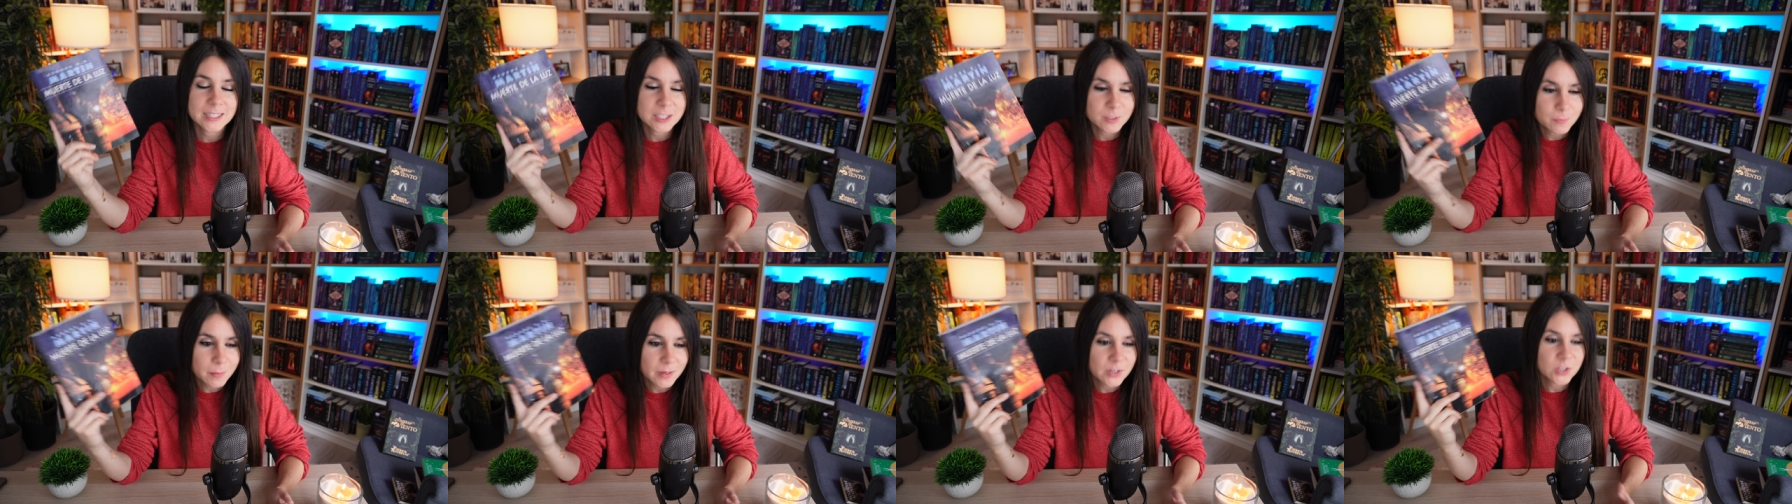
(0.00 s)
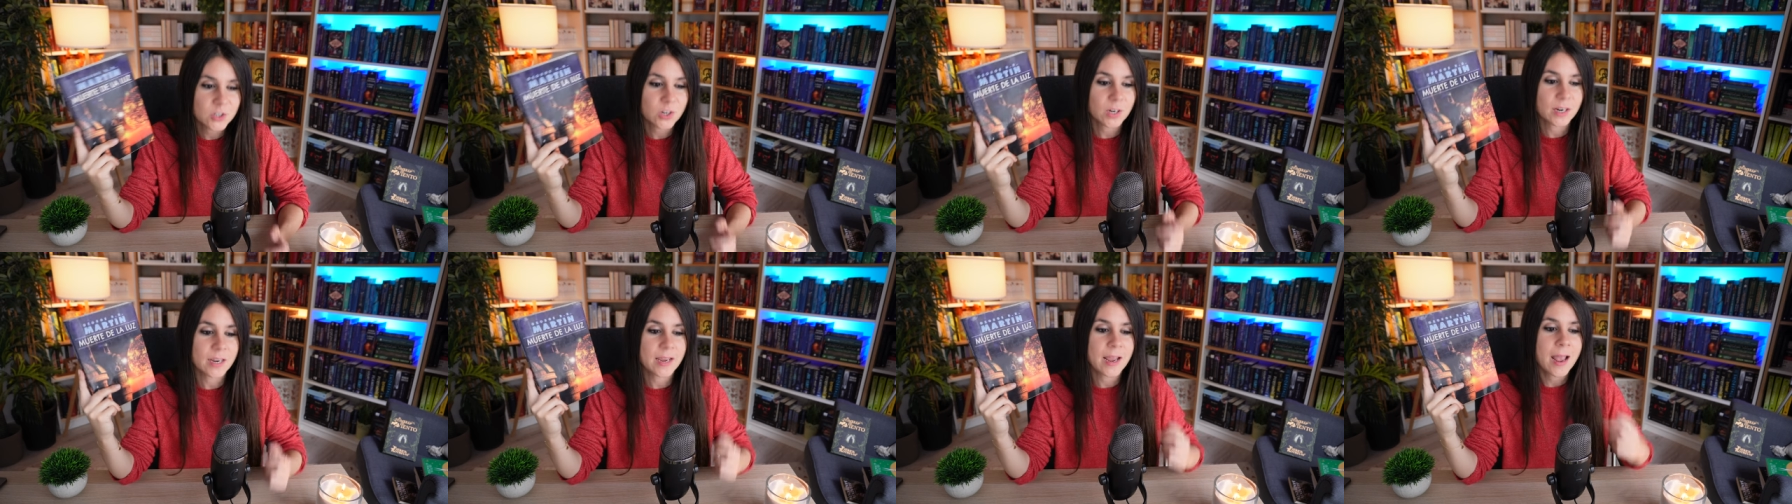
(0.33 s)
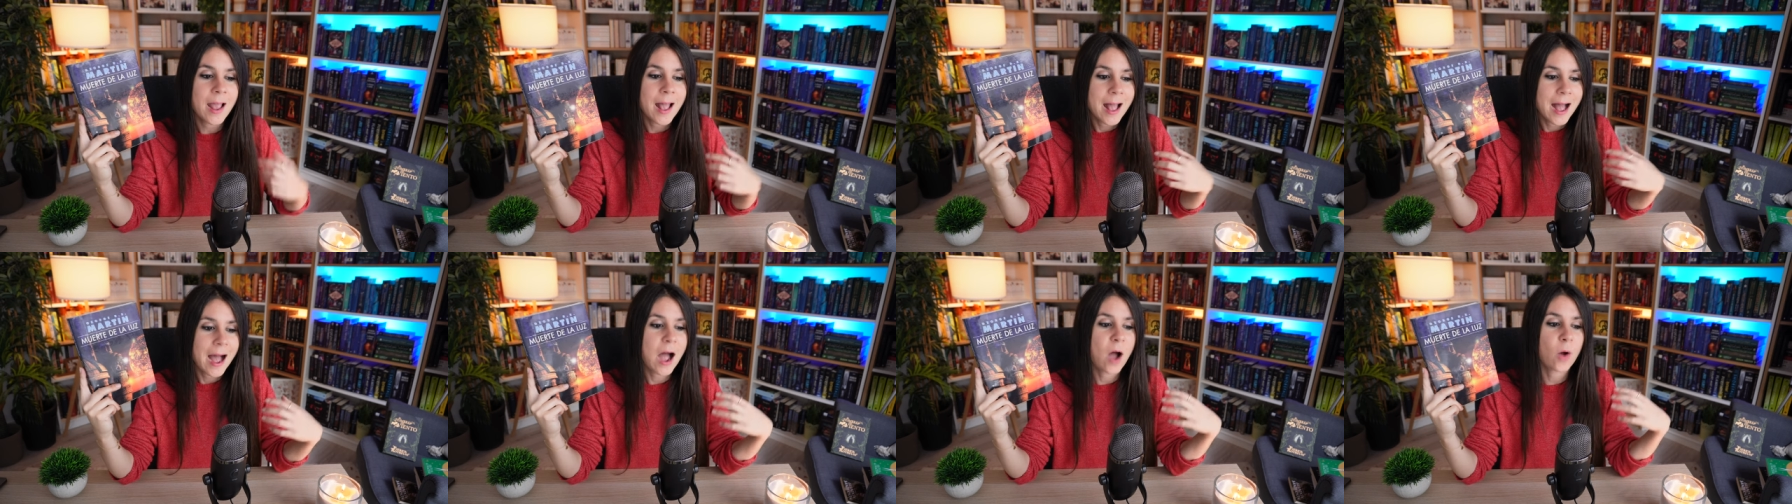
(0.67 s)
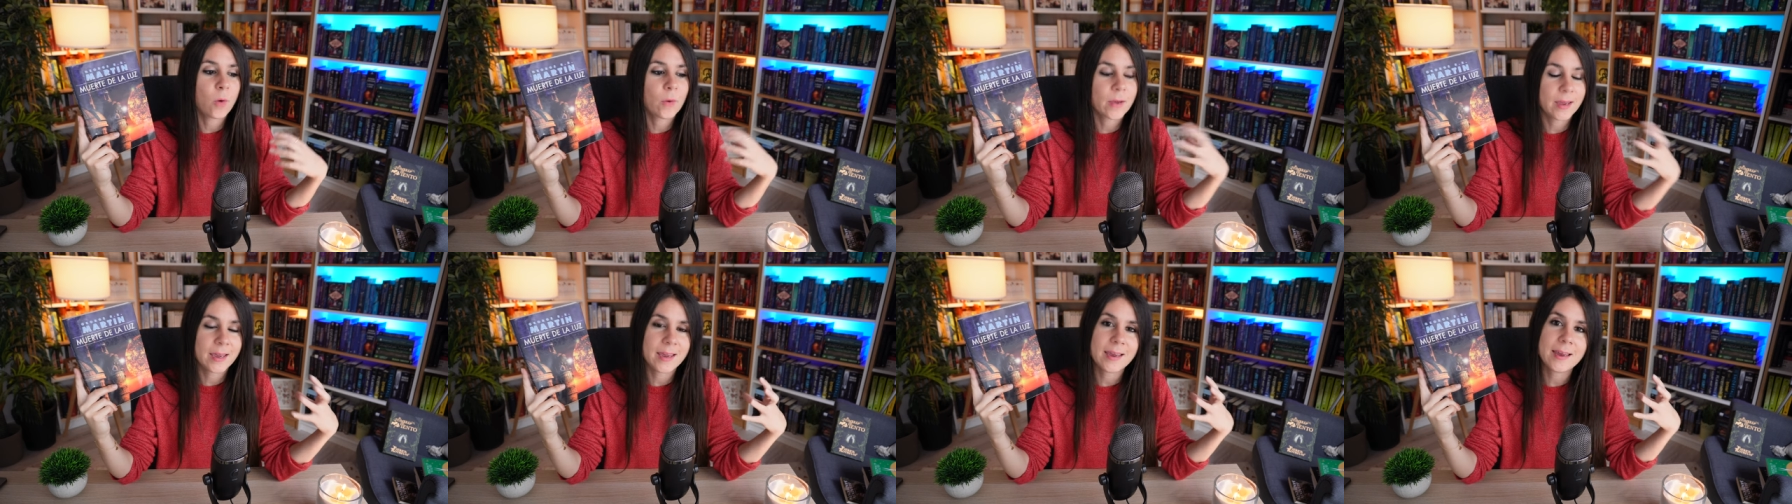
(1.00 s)
especially
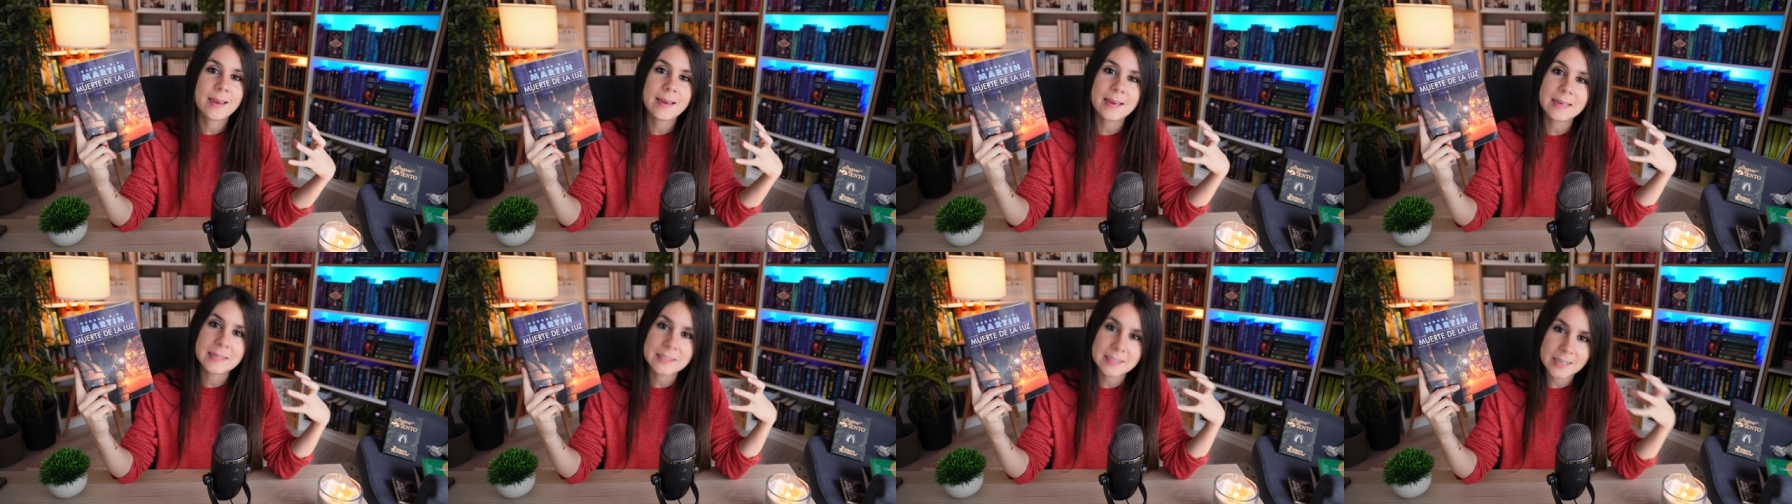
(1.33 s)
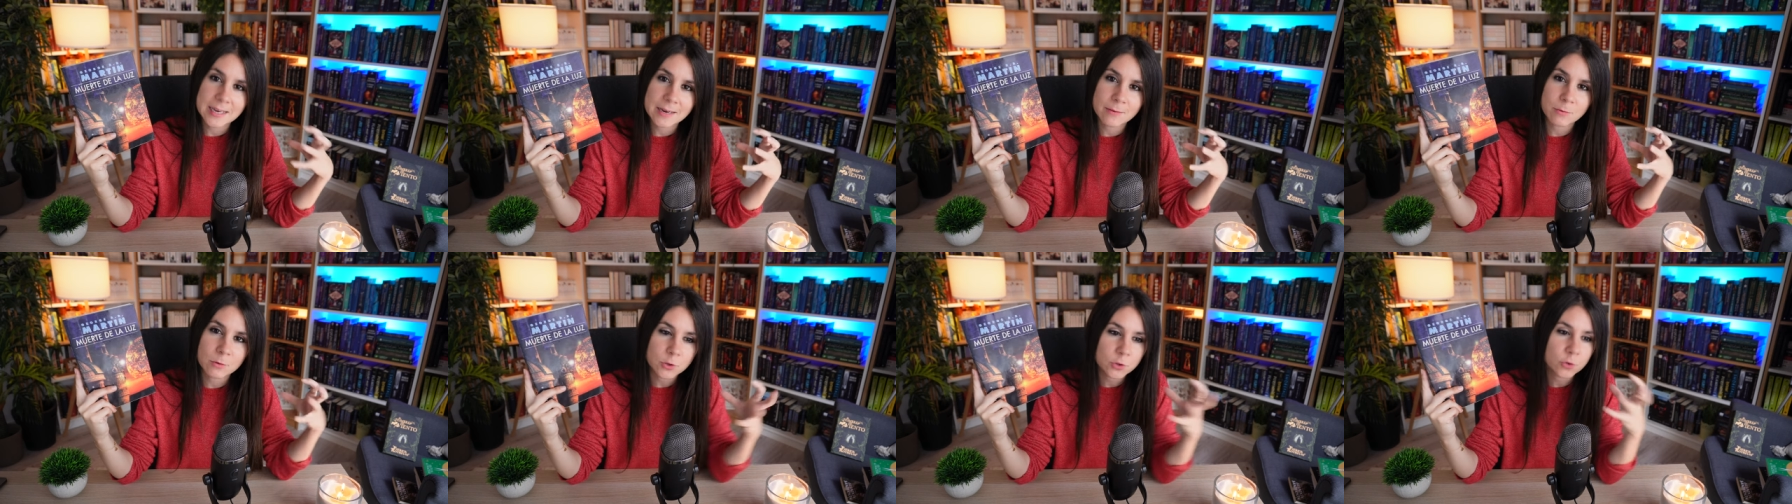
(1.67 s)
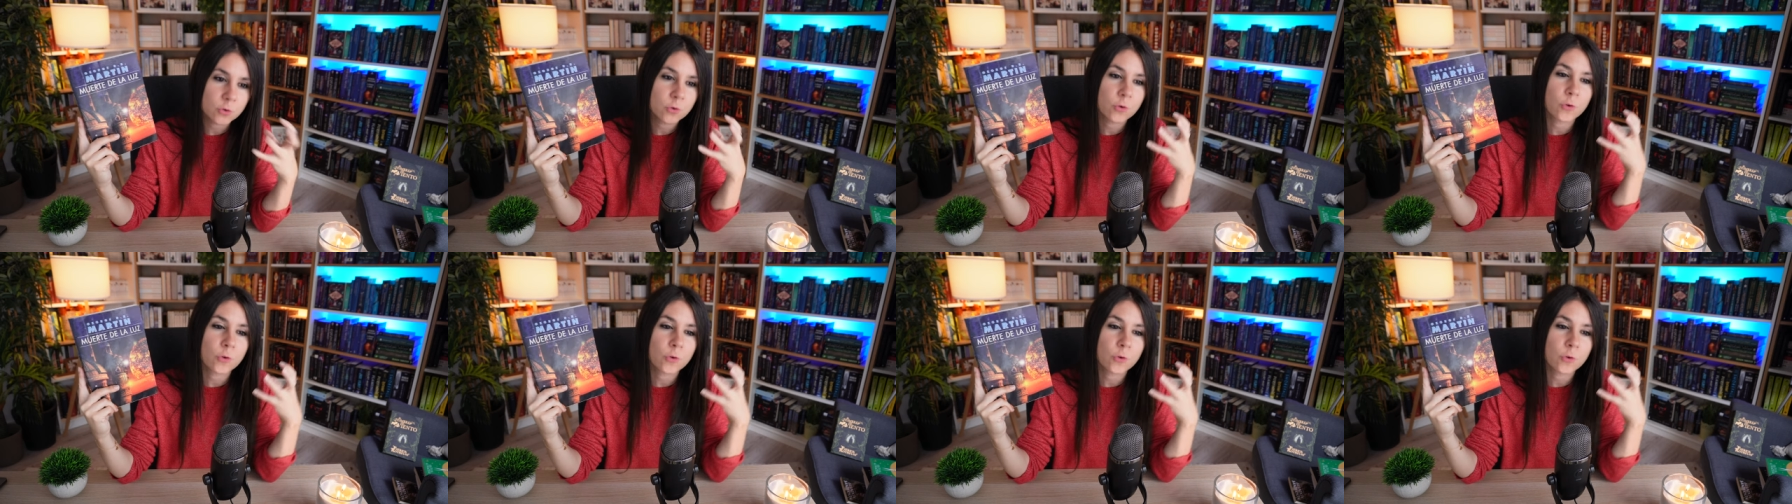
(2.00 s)
how he is able to